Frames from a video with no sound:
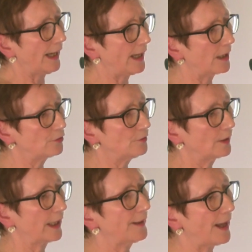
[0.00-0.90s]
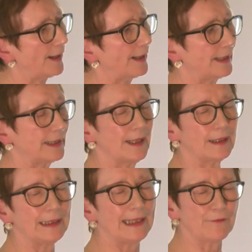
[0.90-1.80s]
how can I
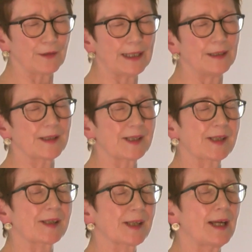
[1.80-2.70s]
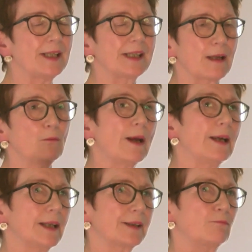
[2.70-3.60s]
live in this society when
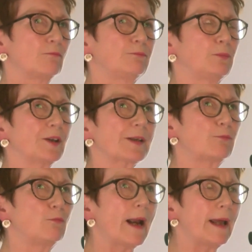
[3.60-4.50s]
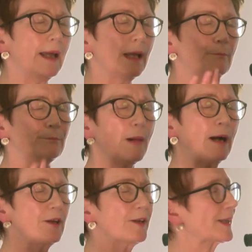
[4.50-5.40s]
it puts
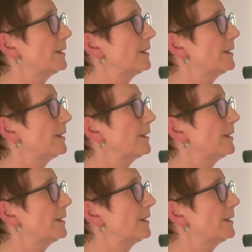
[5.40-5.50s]
barriers